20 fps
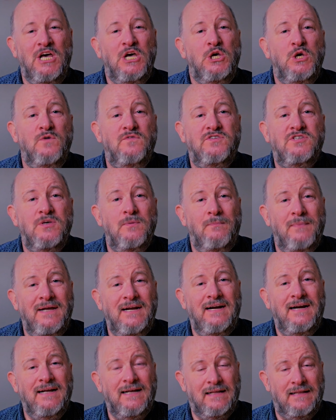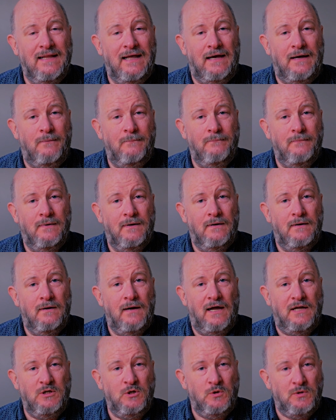You've submitted a claim
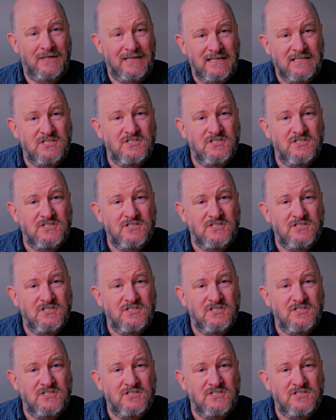and you need